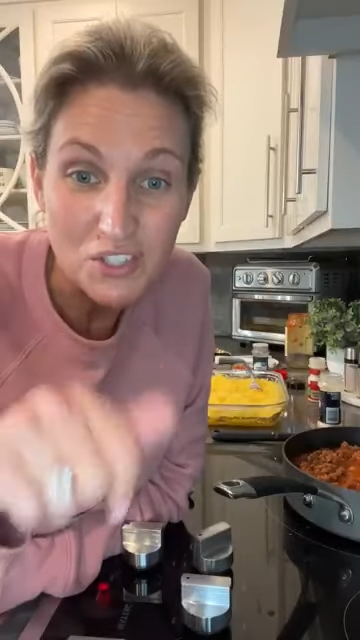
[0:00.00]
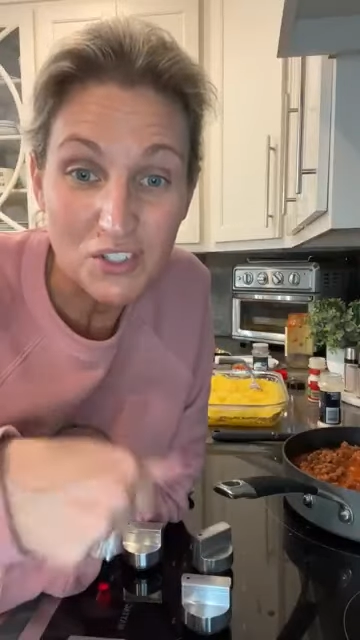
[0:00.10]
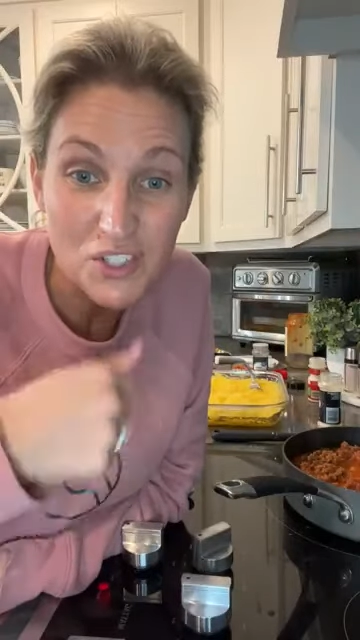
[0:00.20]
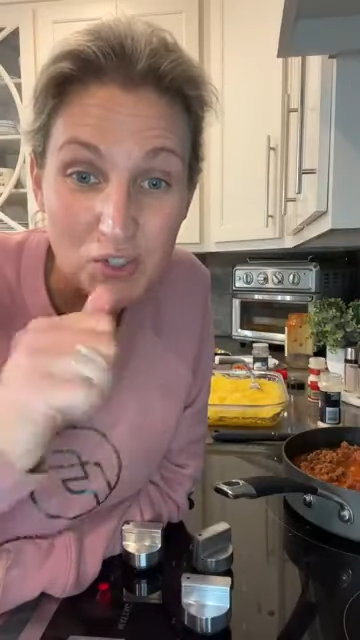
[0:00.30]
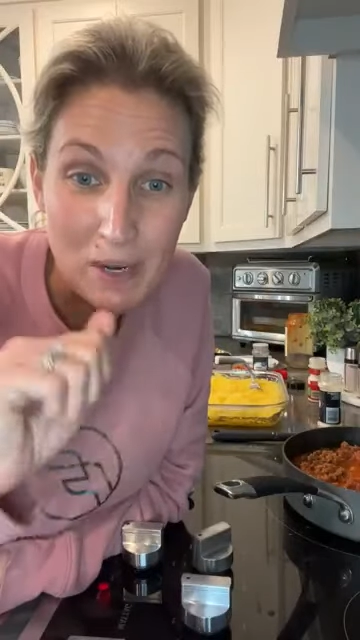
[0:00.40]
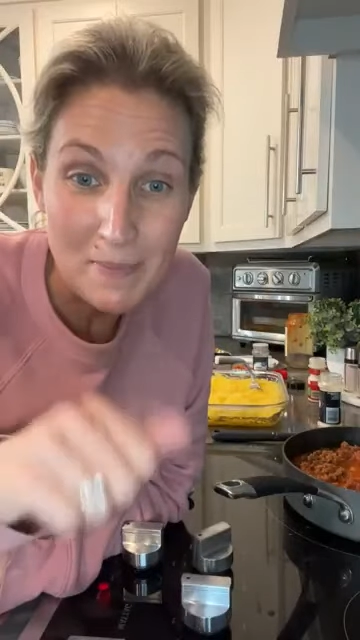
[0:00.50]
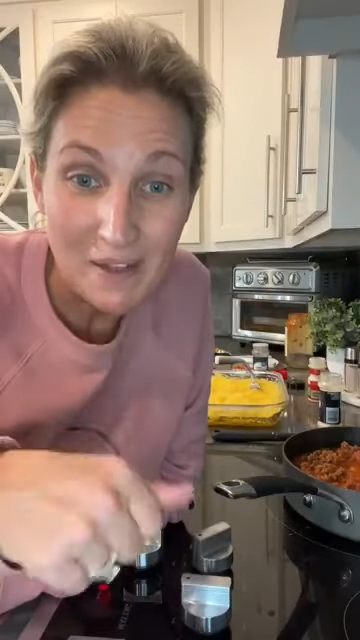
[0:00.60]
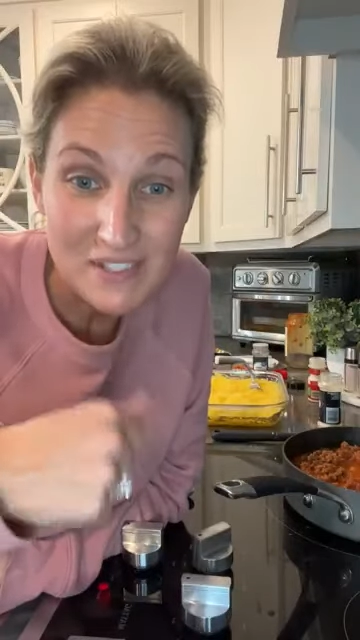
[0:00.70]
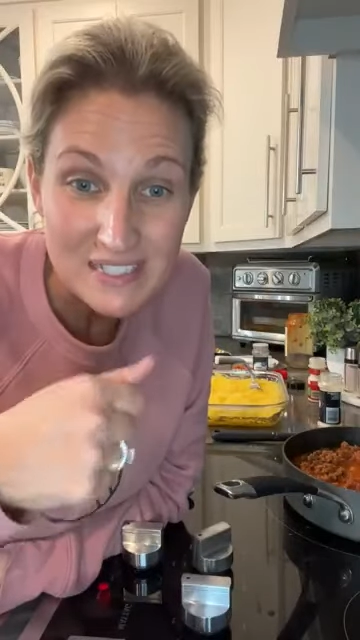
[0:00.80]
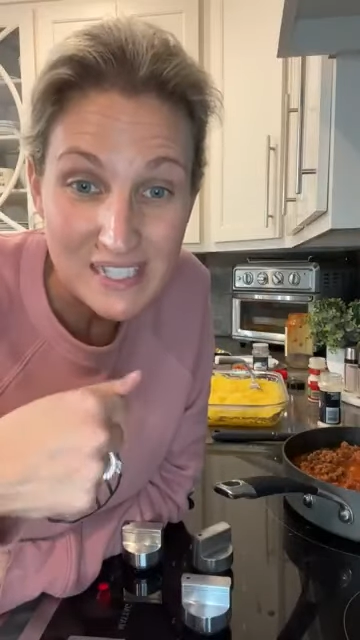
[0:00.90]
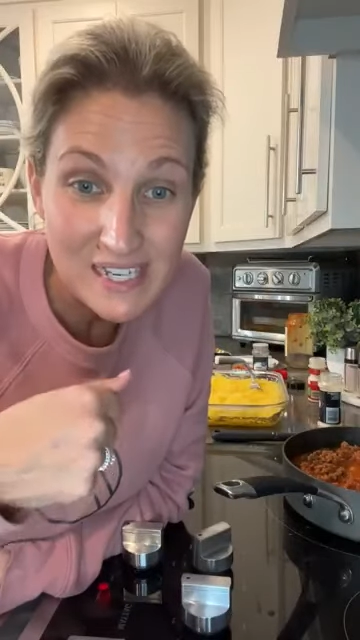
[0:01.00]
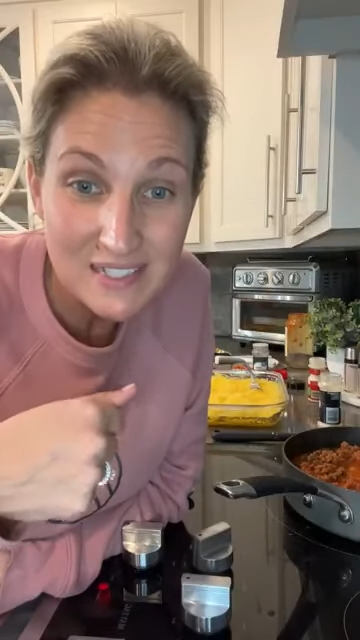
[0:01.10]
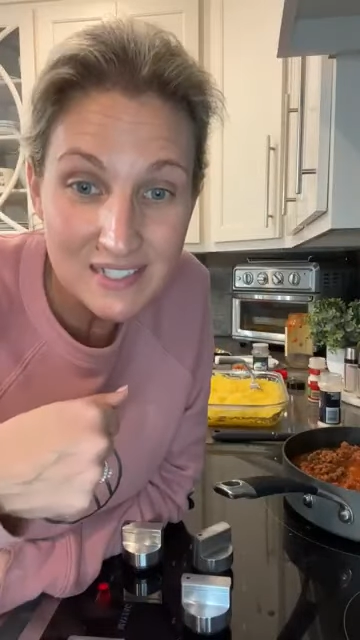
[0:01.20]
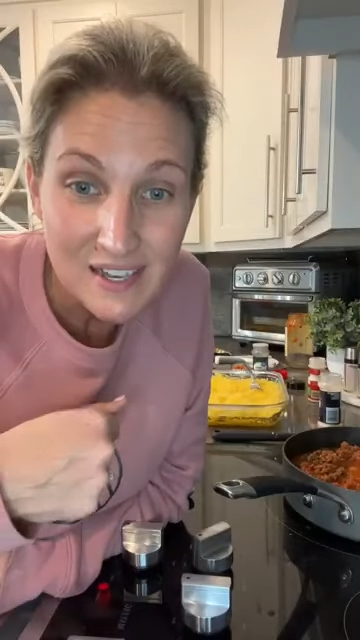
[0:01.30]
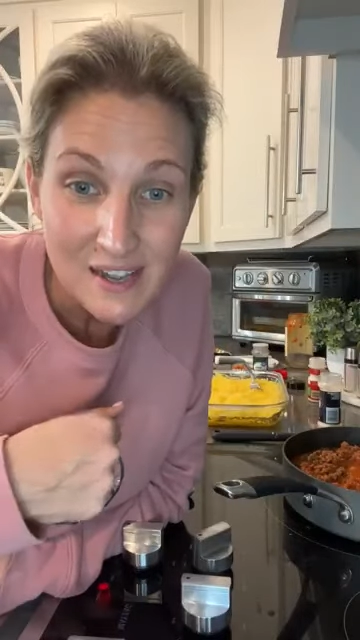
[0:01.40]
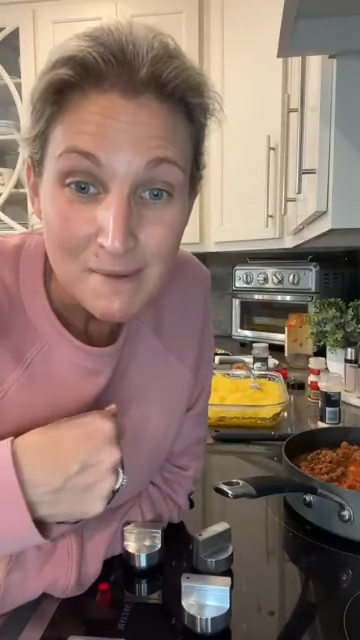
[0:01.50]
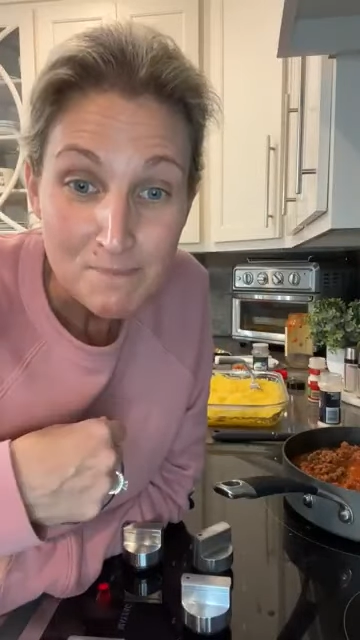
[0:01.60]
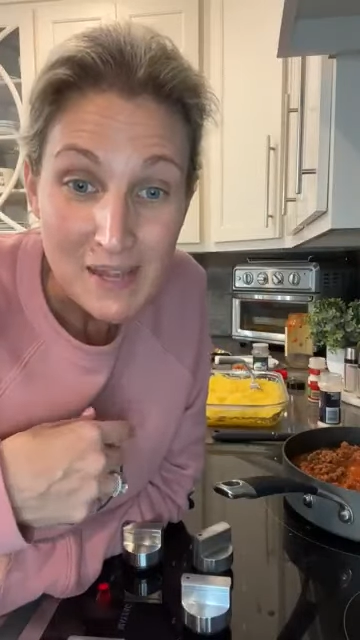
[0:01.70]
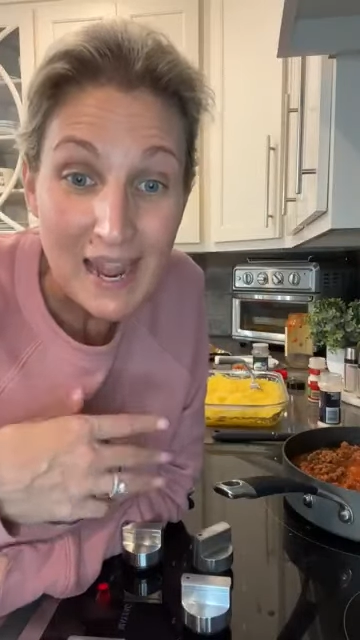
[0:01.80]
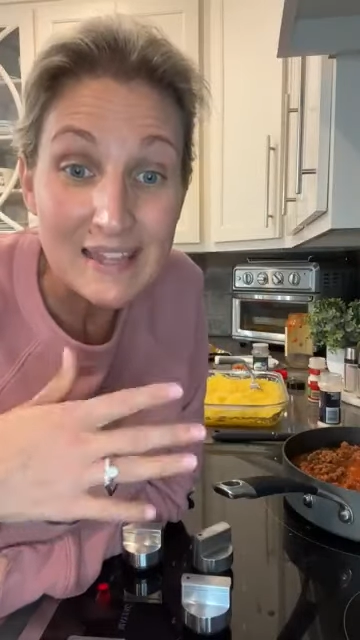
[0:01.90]
So you'll scrape out the seeds.
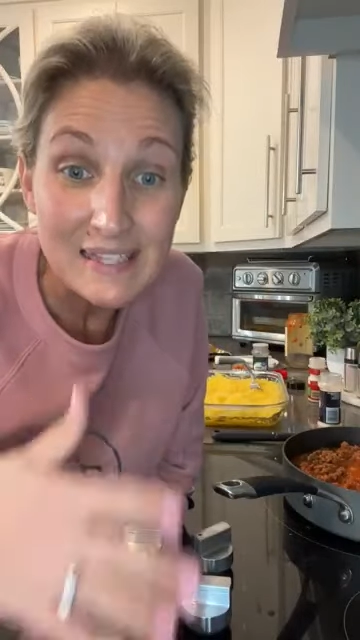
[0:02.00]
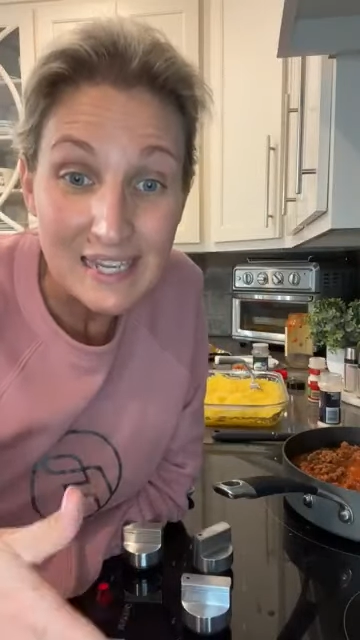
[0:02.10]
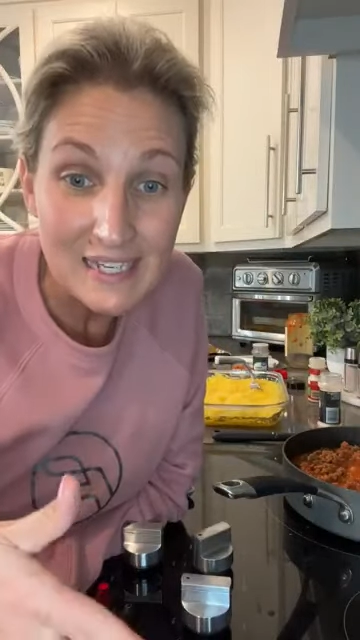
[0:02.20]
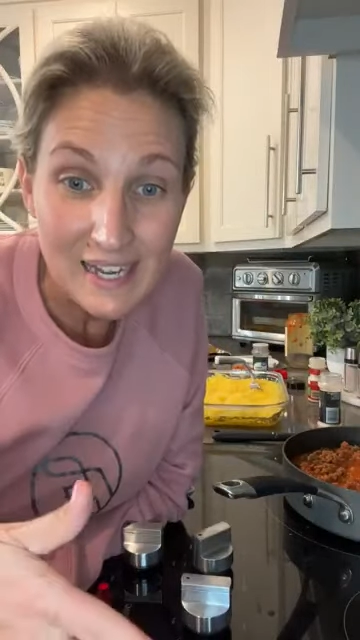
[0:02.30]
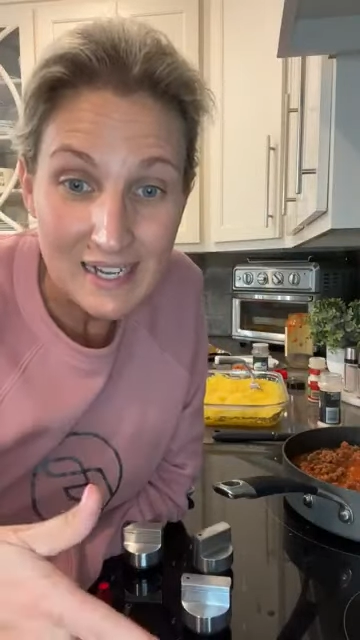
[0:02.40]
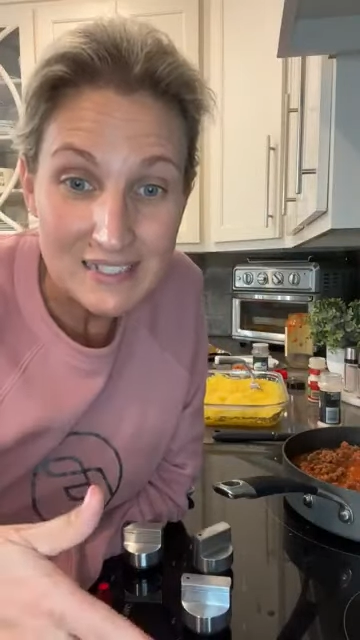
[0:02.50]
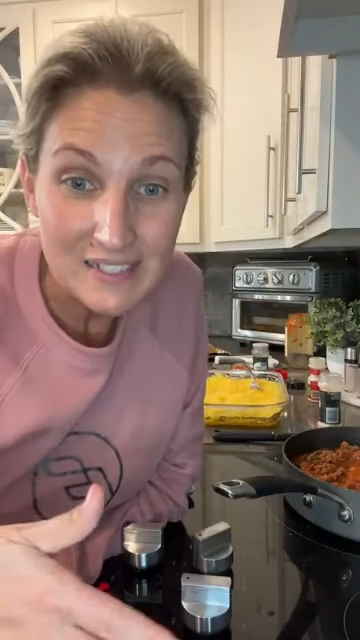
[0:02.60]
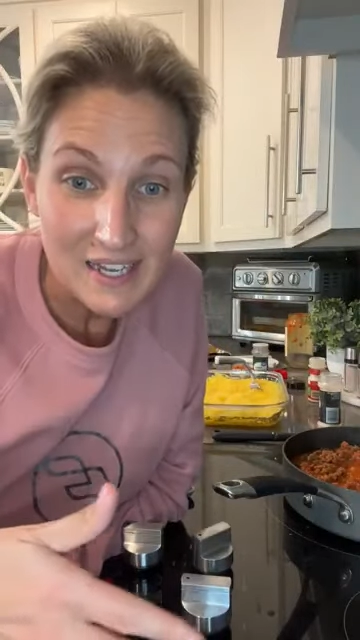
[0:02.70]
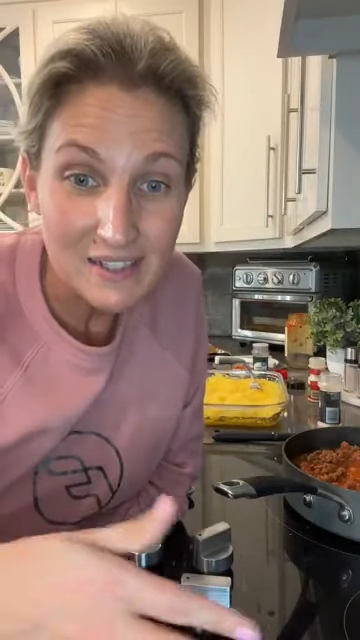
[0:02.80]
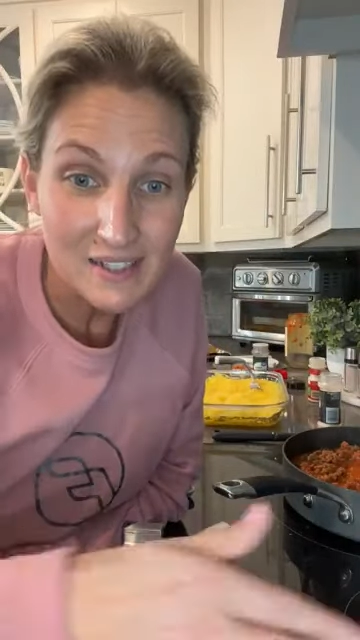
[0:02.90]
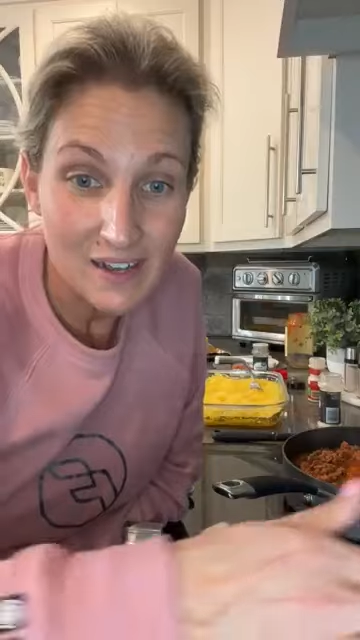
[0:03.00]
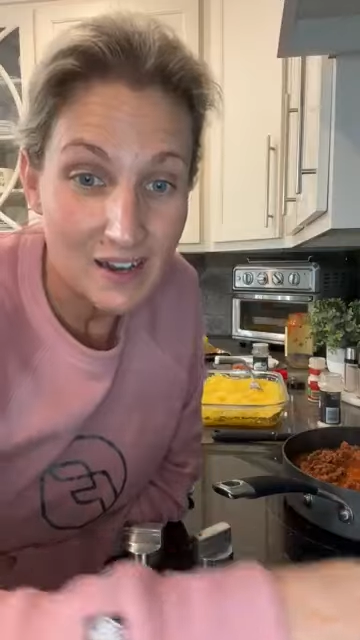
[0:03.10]
And then, like I said,